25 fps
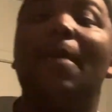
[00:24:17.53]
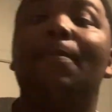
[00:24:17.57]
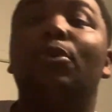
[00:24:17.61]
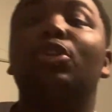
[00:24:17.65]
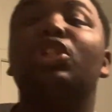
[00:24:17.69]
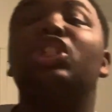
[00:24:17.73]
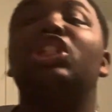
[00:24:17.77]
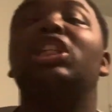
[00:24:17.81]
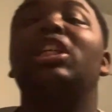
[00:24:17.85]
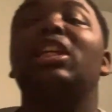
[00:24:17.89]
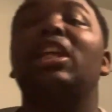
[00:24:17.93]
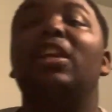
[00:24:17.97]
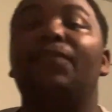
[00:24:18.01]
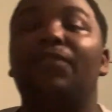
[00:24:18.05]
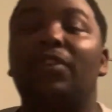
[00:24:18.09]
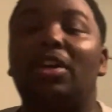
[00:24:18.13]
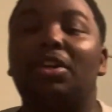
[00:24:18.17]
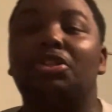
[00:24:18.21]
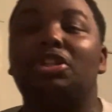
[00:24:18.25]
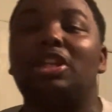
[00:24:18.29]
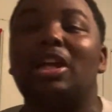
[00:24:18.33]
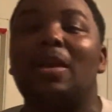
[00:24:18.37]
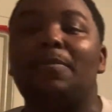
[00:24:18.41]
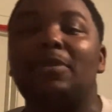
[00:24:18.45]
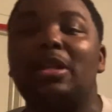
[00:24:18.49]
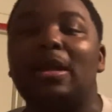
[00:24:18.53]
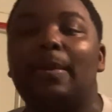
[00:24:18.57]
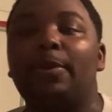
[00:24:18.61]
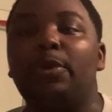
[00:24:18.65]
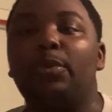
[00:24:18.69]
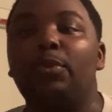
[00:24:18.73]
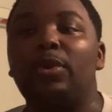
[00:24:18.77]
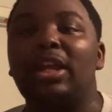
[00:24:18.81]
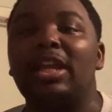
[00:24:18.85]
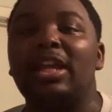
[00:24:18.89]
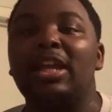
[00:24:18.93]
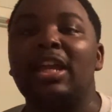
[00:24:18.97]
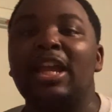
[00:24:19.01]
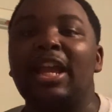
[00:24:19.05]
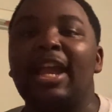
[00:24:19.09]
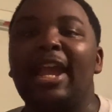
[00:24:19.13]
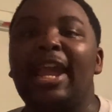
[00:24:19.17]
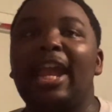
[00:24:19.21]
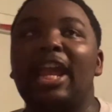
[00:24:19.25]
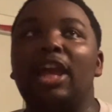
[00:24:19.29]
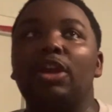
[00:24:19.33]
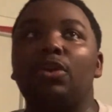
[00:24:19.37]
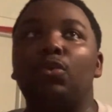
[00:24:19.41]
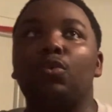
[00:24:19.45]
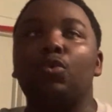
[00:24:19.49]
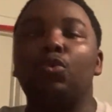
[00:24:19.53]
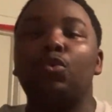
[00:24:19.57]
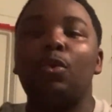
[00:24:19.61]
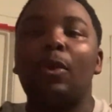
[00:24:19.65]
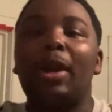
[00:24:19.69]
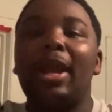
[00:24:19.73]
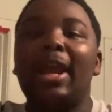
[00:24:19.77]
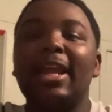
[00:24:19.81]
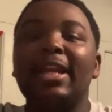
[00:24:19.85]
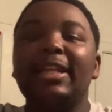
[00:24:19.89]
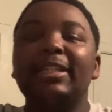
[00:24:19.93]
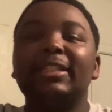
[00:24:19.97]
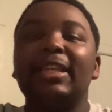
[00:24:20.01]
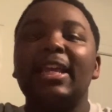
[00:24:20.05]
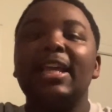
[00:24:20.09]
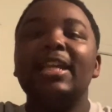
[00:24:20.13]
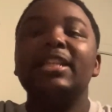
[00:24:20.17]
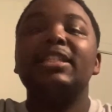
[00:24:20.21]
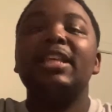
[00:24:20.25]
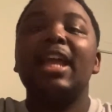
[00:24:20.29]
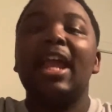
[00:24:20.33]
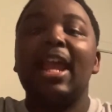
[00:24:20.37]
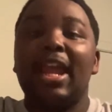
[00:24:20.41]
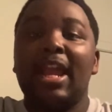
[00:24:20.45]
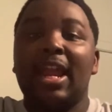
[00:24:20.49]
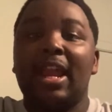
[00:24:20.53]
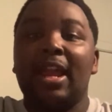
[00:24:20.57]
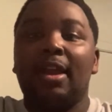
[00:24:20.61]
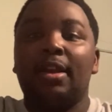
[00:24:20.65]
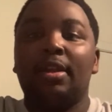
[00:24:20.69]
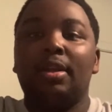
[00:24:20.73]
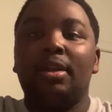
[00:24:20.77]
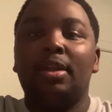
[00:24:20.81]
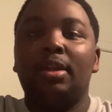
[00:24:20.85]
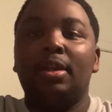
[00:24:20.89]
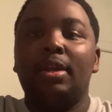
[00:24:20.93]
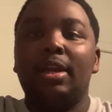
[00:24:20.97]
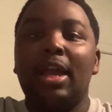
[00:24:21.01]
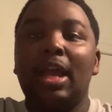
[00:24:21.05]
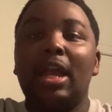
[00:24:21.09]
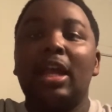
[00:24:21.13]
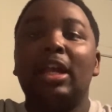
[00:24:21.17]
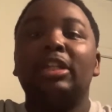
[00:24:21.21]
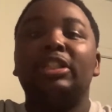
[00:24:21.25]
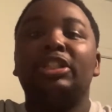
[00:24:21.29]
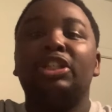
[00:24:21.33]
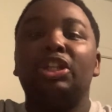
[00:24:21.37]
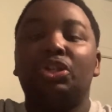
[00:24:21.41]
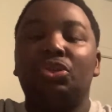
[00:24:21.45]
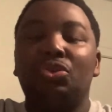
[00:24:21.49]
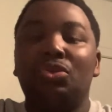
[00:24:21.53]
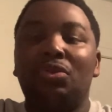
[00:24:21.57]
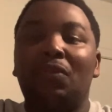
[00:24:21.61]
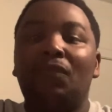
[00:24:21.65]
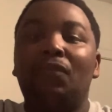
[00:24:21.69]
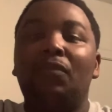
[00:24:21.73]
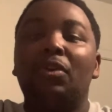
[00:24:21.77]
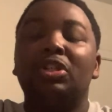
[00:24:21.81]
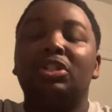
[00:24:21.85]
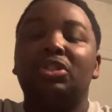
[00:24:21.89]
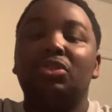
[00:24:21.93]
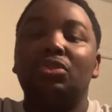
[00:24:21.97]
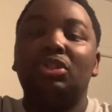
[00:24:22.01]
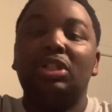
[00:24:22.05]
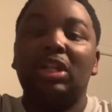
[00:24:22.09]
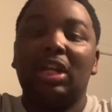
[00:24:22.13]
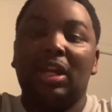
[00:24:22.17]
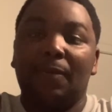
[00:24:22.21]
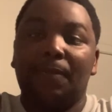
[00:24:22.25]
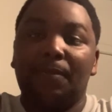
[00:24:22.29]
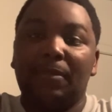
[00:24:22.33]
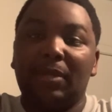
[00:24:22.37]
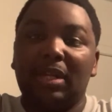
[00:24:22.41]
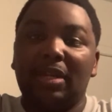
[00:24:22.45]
chief of WWE and raised his hand as the Universal Champion.